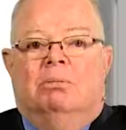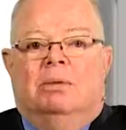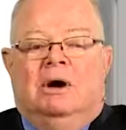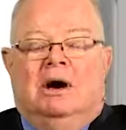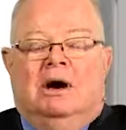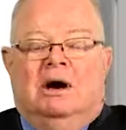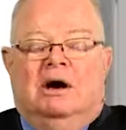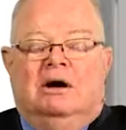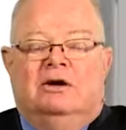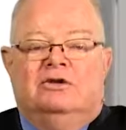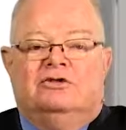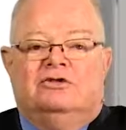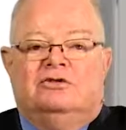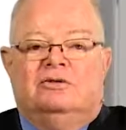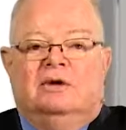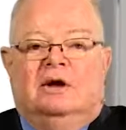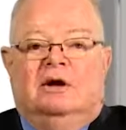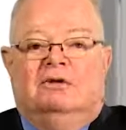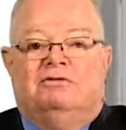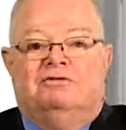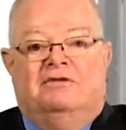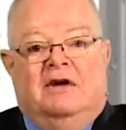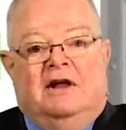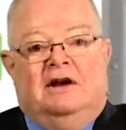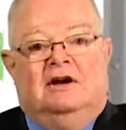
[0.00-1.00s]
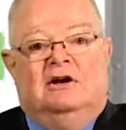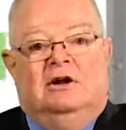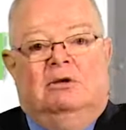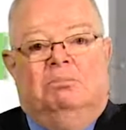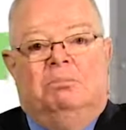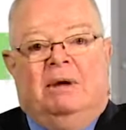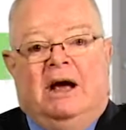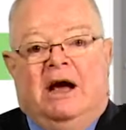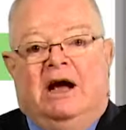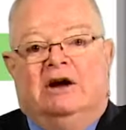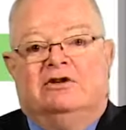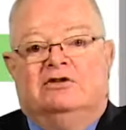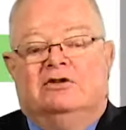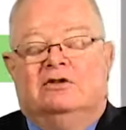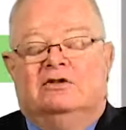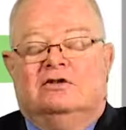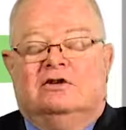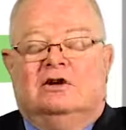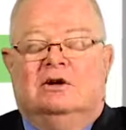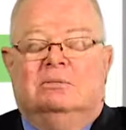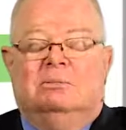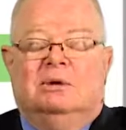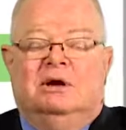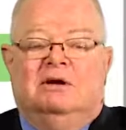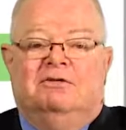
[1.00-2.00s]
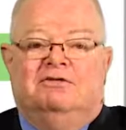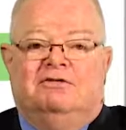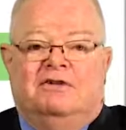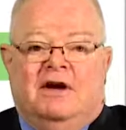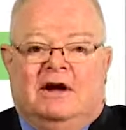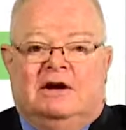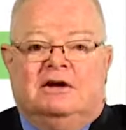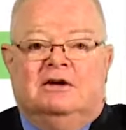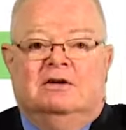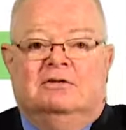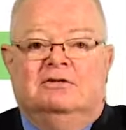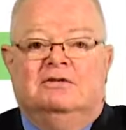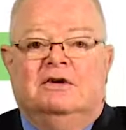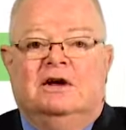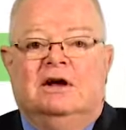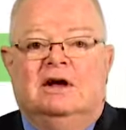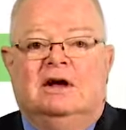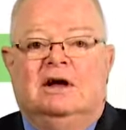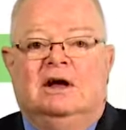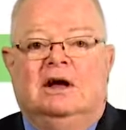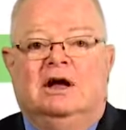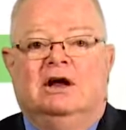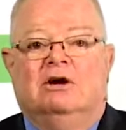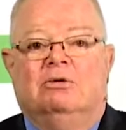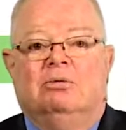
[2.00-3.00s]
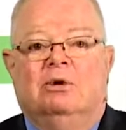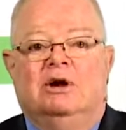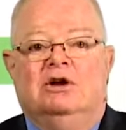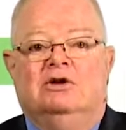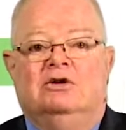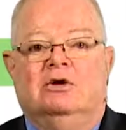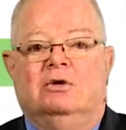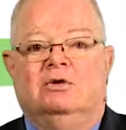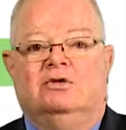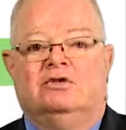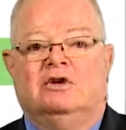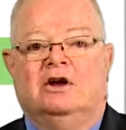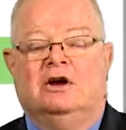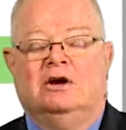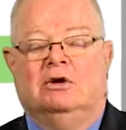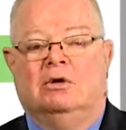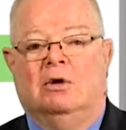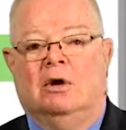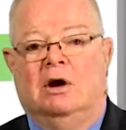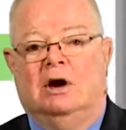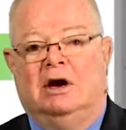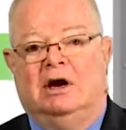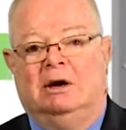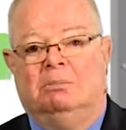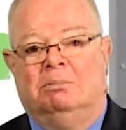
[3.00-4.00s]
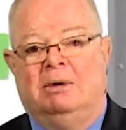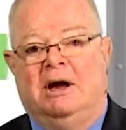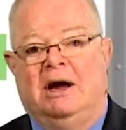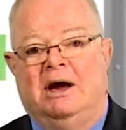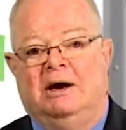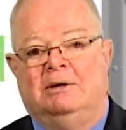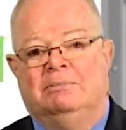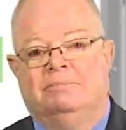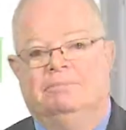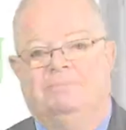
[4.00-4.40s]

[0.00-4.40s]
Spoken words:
fentanyl patches can be effective in reducing chronic pain.